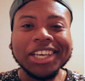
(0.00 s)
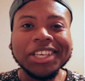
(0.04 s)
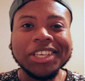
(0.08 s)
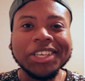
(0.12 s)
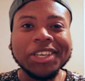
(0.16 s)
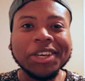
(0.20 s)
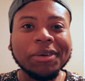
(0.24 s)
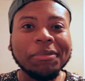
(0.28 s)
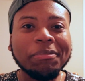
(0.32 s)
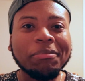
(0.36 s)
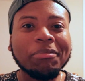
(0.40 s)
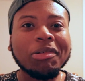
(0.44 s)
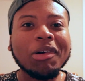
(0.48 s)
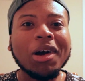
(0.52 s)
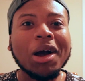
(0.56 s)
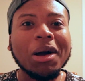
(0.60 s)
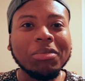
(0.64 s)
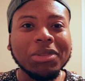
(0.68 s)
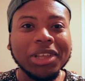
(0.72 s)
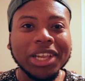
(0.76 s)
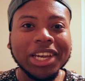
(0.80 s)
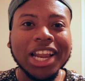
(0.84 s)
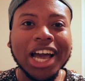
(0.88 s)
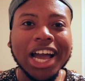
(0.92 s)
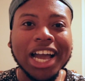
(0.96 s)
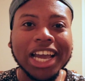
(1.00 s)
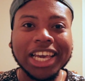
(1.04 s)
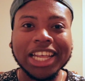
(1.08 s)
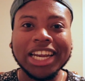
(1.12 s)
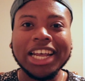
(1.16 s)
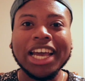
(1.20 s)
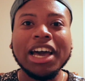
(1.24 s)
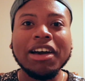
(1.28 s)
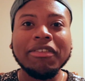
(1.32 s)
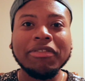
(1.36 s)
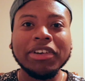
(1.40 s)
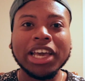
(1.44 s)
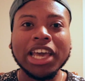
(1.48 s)
you're probably not
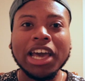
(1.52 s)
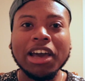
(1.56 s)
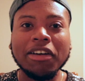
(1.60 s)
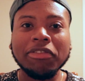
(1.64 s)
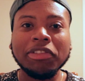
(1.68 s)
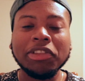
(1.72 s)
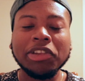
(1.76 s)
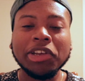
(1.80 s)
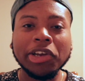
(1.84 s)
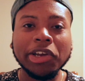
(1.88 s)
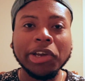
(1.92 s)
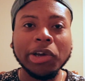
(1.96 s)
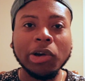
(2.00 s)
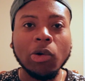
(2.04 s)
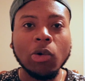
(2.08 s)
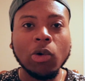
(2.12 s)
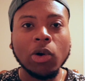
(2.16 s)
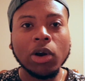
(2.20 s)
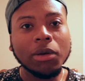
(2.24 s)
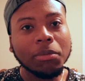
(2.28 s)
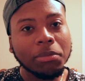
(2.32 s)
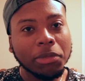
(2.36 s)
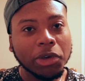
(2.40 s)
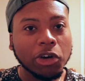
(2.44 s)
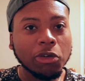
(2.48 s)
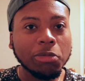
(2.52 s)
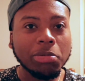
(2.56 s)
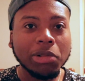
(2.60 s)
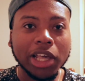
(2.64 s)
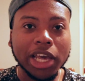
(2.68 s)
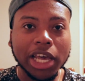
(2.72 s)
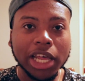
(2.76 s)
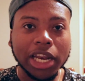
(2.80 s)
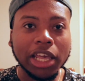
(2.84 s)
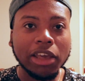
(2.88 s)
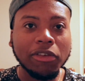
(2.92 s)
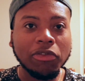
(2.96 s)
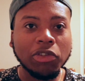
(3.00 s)
gonna have a cafeteria or a meal
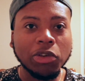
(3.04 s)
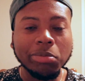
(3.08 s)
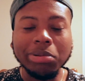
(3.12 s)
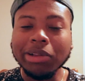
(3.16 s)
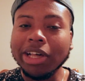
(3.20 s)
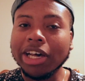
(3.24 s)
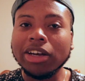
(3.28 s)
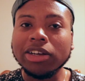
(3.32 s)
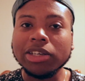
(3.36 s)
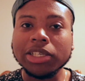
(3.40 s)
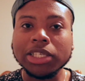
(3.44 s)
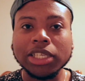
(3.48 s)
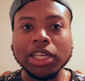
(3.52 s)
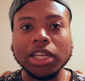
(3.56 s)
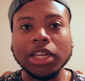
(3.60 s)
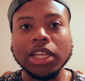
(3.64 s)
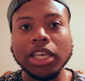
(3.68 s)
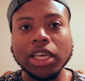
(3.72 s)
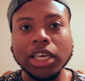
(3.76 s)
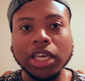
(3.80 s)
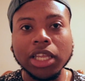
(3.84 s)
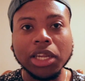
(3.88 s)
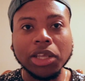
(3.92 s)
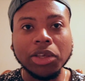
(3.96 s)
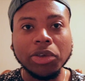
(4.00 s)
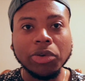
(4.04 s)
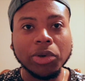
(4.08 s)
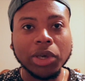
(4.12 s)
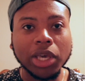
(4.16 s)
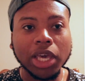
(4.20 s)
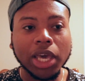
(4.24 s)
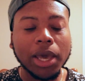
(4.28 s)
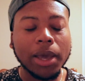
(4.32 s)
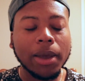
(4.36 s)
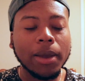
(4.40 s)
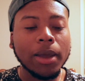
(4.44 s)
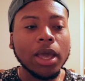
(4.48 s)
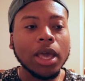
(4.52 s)
plan if you plan on studying in the
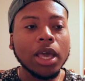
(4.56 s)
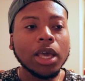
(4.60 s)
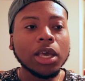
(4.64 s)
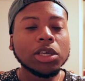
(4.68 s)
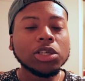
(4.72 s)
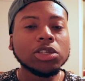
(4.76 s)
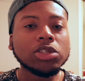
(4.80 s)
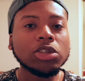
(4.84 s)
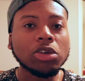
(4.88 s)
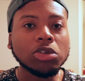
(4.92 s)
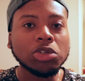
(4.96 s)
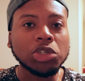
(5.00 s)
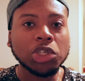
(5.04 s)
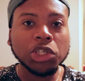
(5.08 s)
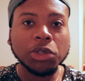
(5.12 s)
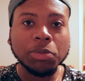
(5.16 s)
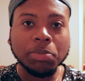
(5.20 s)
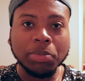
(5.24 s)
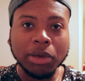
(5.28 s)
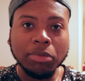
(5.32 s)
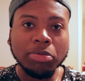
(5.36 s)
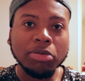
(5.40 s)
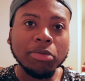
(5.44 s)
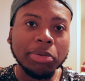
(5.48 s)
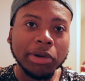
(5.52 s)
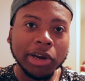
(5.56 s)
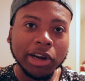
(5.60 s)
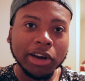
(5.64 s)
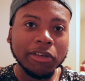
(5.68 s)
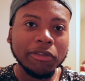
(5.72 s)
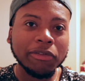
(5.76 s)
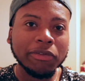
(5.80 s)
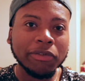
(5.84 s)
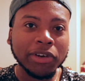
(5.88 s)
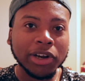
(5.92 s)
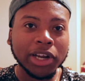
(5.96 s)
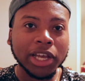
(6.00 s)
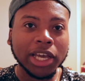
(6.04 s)
UK, so just be
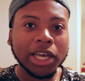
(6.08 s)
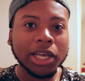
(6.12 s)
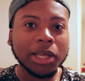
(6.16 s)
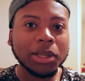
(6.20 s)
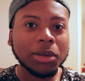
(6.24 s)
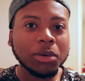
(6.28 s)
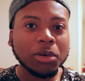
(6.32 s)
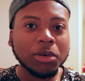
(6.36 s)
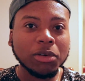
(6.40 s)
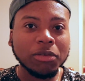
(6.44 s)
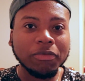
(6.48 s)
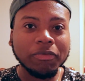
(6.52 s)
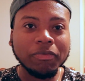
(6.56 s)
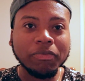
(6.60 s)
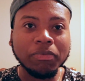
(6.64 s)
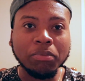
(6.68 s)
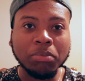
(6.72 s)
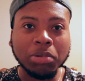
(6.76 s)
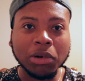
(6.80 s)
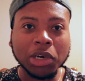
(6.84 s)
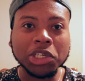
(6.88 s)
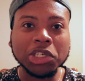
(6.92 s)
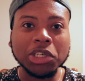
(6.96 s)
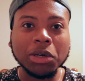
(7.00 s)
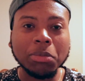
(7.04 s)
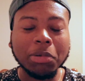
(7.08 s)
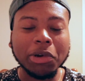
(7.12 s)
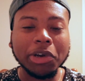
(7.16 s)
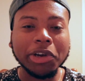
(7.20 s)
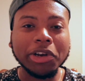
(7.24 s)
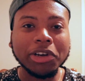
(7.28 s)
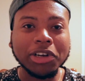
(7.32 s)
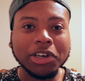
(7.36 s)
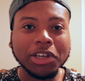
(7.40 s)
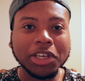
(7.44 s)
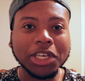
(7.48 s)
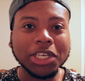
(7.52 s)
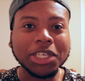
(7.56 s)
prepared for that. Brush up on
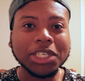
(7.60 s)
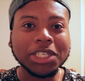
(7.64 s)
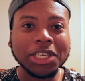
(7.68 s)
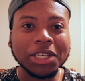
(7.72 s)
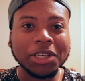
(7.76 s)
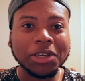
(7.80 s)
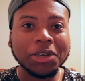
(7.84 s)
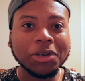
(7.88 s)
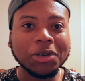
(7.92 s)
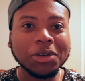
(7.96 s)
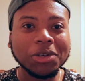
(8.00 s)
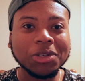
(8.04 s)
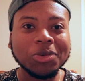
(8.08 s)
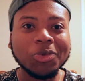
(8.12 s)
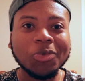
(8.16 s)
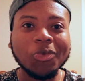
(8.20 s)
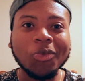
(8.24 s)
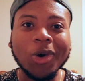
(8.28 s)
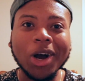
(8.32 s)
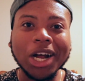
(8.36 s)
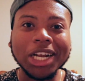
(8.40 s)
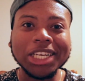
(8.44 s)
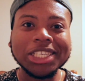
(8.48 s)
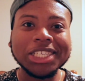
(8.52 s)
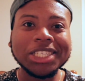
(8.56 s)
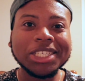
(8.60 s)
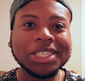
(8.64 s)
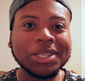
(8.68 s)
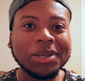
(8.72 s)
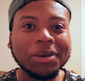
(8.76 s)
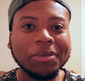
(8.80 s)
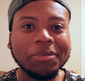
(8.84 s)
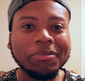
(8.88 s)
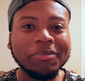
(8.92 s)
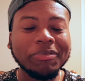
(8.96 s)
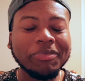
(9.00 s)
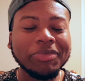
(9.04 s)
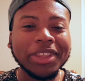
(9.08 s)
your cooking skills, watch
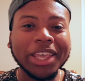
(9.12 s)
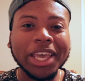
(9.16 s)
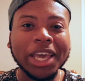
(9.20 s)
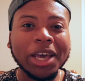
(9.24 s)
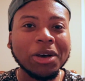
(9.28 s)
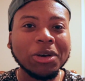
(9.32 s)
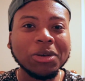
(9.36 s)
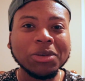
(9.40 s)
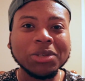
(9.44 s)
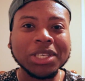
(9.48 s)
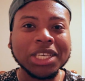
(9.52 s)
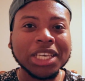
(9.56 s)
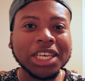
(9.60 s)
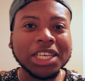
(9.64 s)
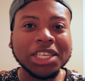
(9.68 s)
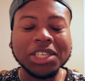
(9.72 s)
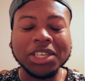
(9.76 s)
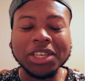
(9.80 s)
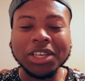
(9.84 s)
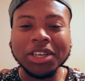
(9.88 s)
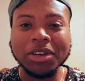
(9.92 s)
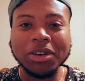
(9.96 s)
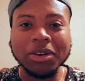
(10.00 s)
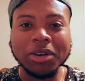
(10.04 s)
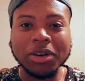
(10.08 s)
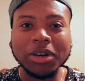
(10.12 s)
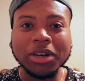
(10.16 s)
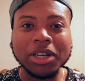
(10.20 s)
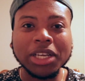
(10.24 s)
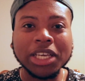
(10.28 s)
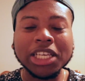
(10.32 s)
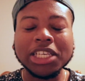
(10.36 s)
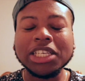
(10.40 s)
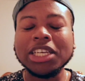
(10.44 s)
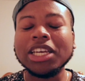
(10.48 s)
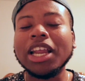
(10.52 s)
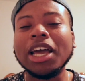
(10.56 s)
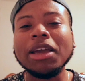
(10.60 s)
some Hell's Kitchen or
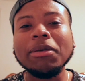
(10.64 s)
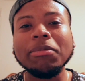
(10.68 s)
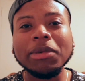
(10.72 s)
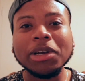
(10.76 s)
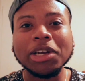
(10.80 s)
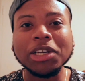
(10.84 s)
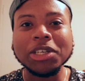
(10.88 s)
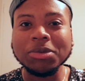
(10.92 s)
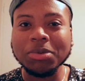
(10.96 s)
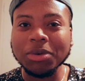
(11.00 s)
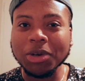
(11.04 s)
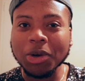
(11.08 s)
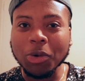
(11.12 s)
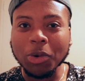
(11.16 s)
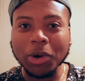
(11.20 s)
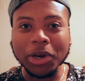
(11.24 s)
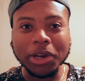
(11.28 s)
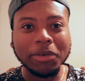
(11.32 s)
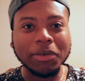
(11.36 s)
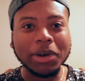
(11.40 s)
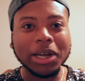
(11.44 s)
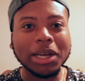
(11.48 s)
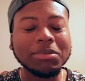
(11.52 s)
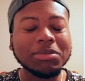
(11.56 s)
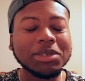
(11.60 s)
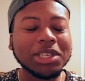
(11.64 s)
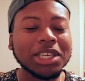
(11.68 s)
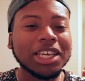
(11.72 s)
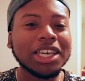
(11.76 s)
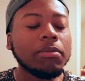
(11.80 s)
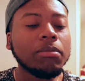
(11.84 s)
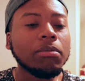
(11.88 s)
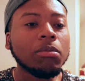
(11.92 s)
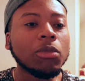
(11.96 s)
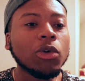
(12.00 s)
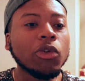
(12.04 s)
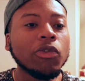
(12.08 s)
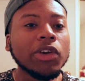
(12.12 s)
Kitchen Nightmares with Gordon Ramsay.
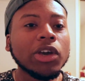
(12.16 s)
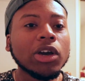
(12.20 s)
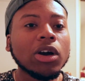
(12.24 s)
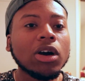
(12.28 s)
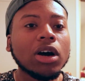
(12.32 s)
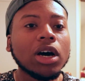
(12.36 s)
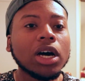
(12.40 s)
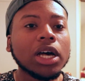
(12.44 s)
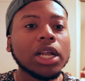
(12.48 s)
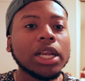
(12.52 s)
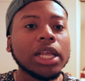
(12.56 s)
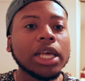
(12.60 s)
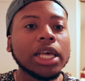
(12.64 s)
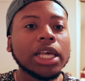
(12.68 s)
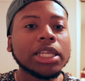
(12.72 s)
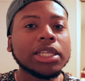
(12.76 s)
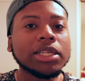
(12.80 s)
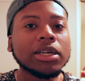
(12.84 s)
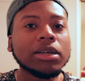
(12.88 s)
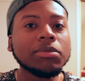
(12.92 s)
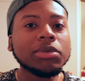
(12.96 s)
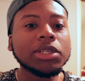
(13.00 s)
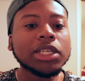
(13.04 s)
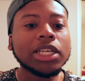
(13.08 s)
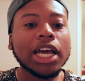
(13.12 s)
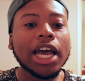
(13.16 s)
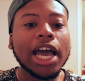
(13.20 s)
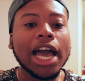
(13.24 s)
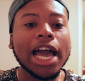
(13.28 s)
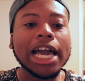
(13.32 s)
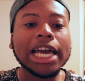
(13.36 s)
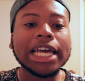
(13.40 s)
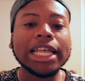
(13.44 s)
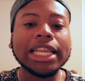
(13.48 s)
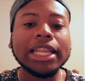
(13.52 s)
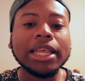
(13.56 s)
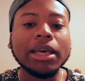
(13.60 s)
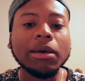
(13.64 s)
Moving on, in terms of the
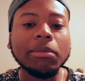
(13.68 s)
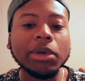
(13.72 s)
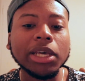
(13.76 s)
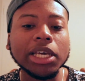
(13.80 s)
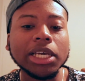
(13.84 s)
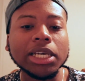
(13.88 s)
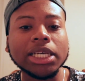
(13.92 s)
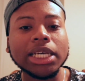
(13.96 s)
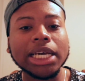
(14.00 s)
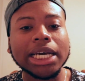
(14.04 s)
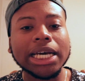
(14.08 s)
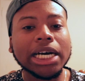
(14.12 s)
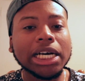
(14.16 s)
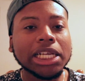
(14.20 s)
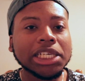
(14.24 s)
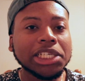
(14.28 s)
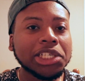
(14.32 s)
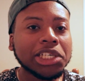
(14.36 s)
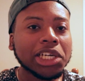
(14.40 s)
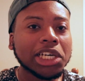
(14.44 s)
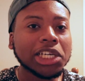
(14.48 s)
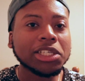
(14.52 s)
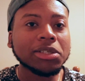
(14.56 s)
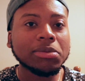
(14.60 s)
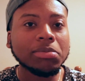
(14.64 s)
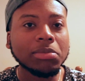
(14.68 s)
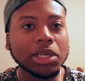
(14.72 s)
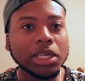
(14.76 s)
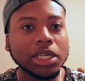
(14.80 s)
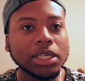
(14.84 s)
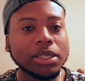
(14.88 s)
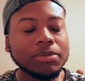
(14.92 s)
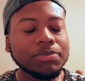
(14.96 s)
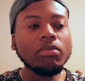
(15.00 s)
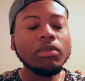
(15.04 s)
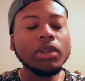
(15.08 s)
academic adjustment,